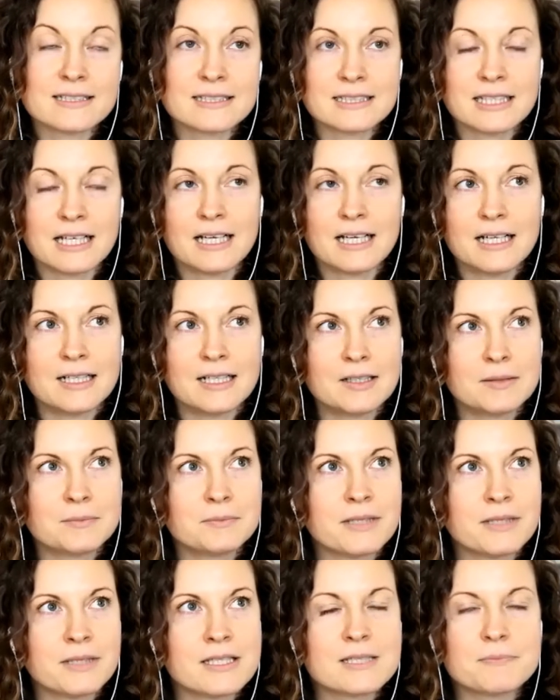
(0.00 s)
Yes,
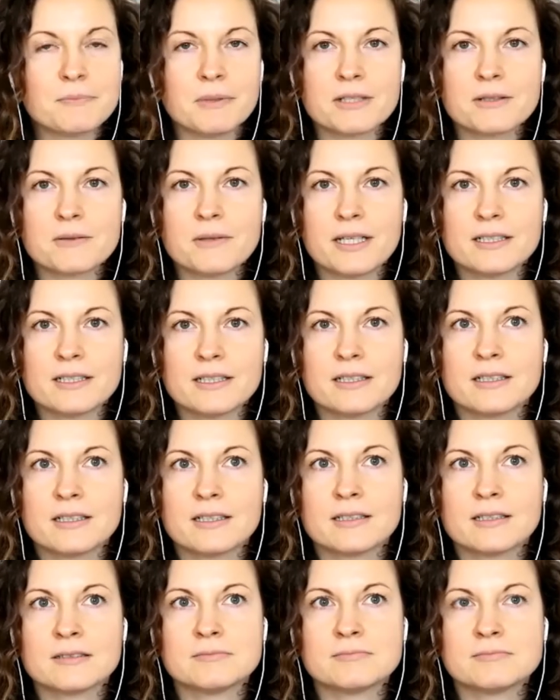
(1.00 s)
um, it's been quite
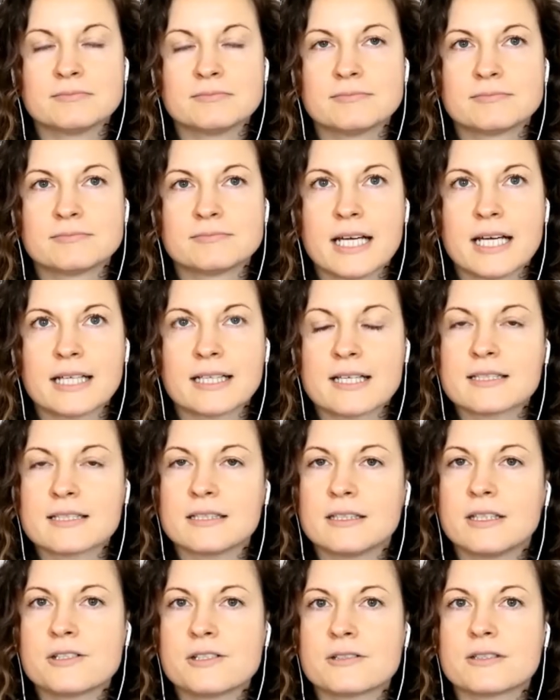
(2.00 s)
a, um, I
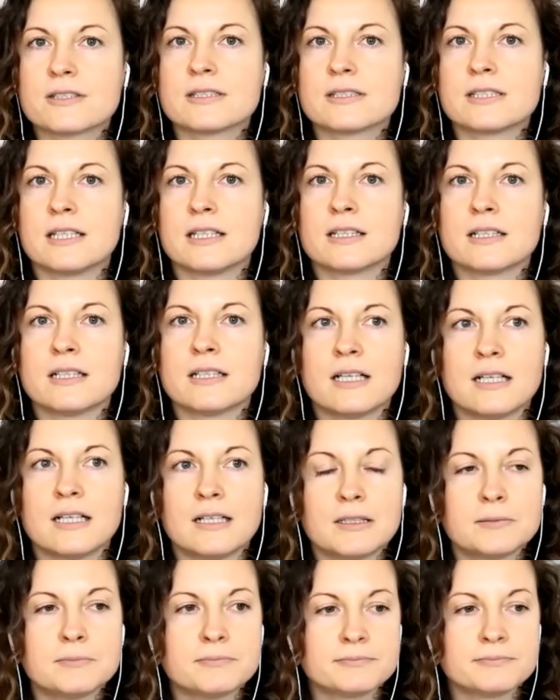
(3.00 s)
guess, an interesting
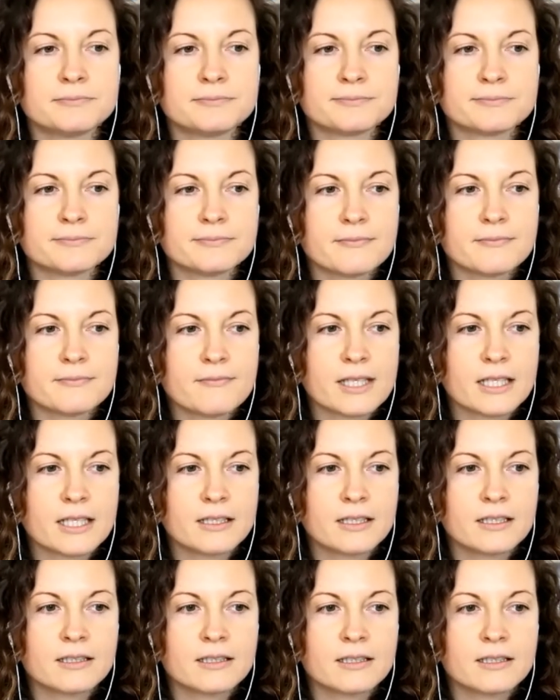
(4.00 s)
um,
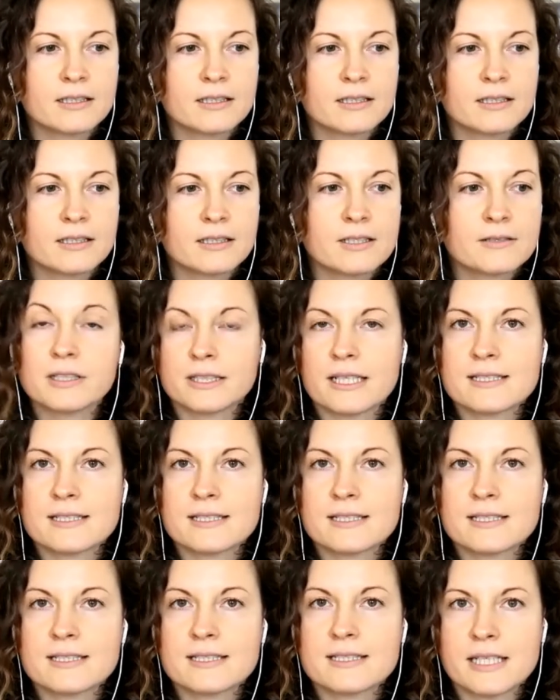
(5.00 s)
career
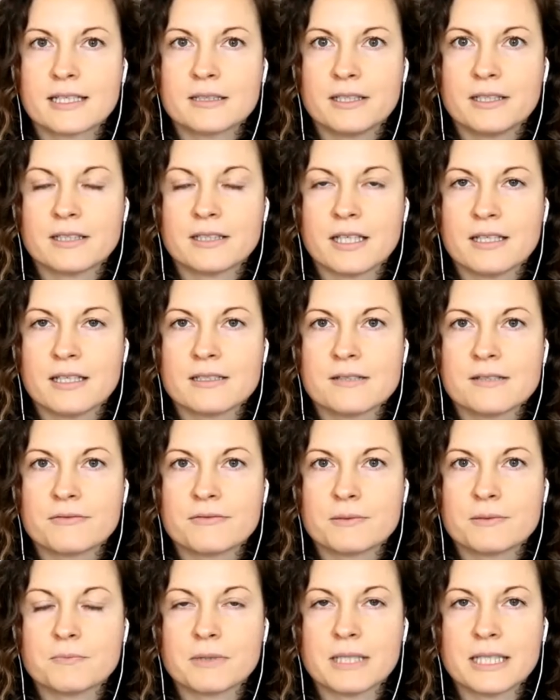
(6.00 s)
that has taken me in,
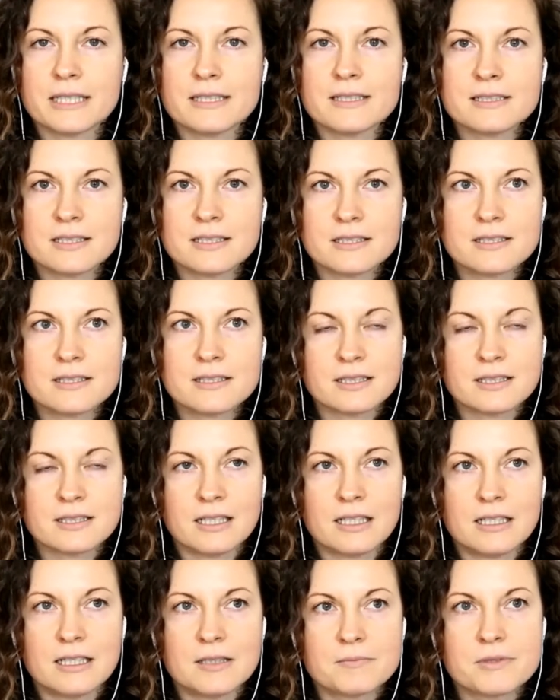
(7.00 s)
in different
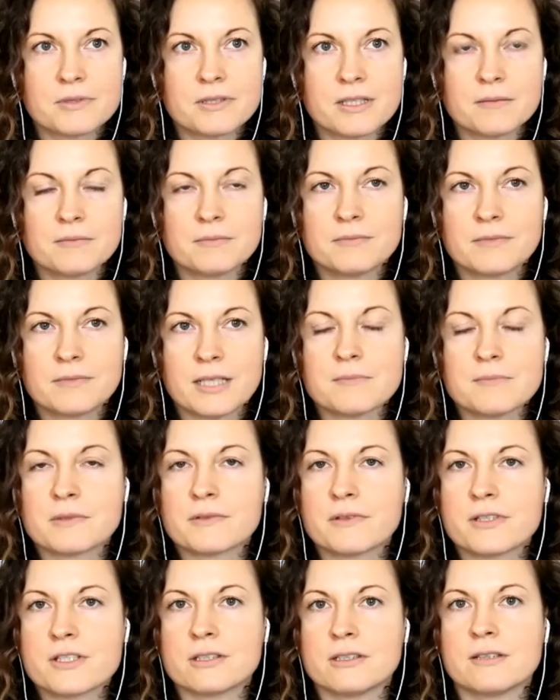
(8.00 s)
places. Um, so I'm,
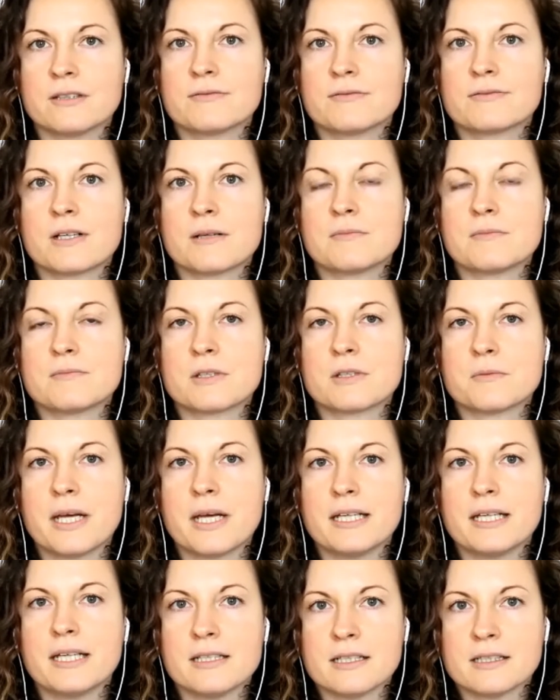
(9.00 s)
I'm originally from
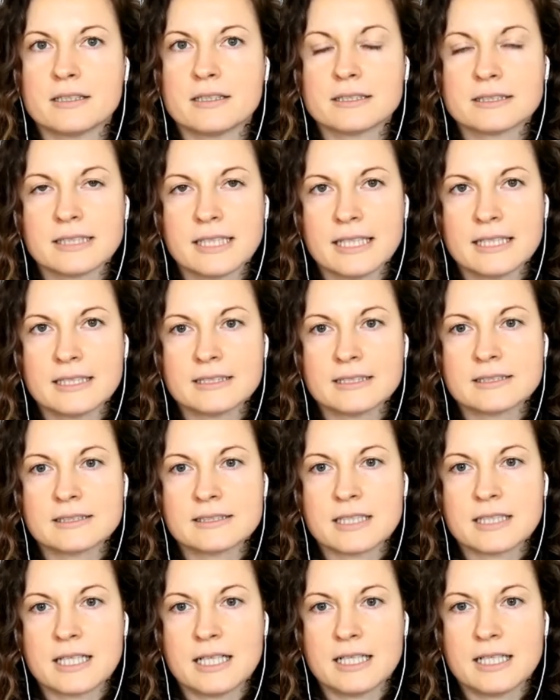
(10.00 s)
Romania
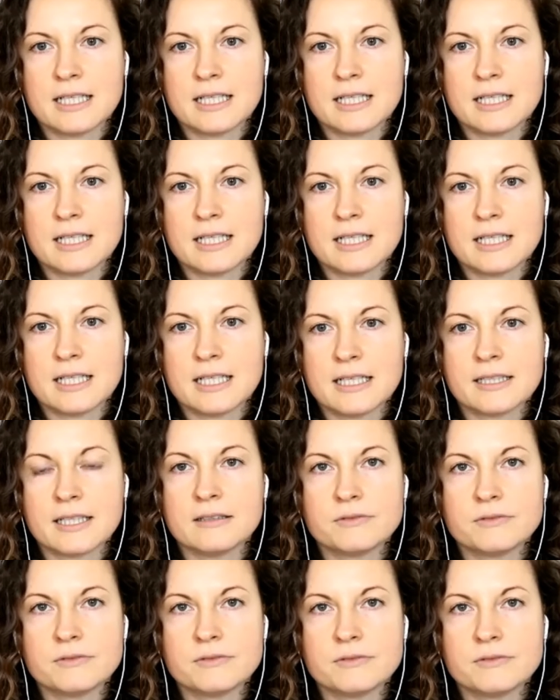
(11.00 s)
and I,
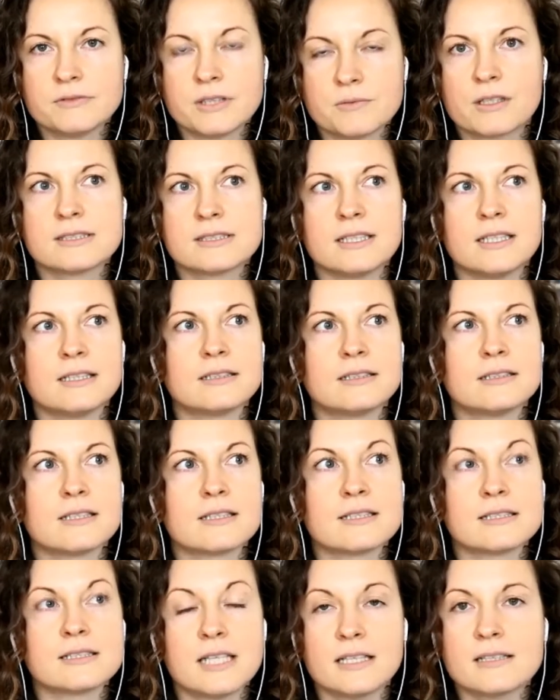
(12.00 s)
I lived and worked
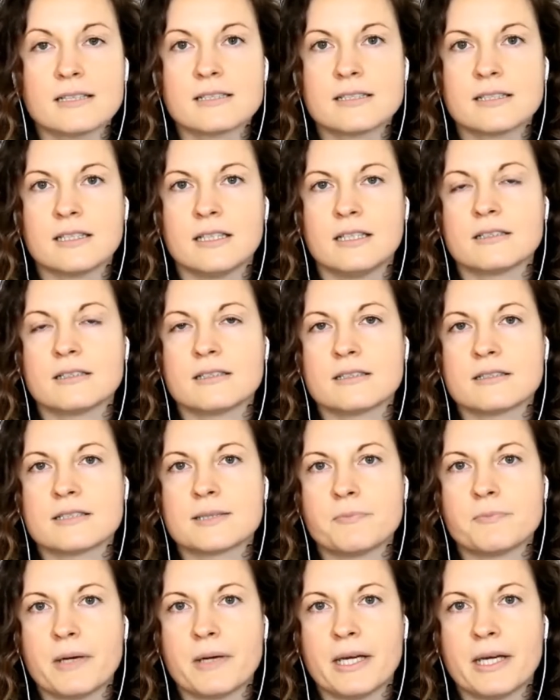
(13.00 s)
in the States,
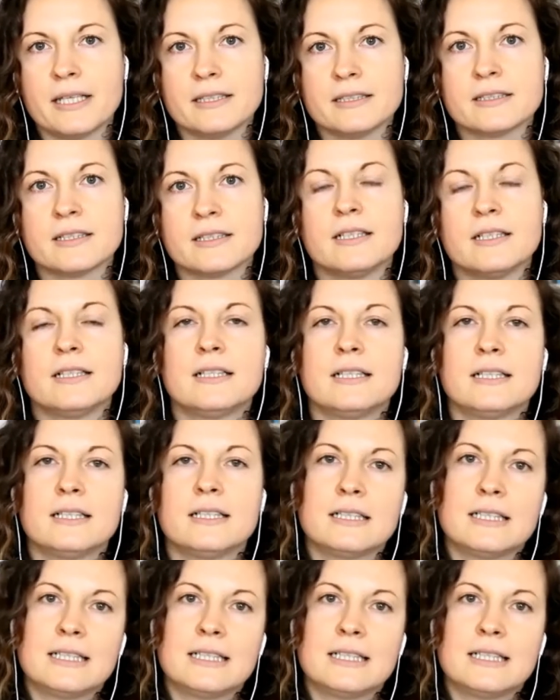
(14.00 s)
in Spain,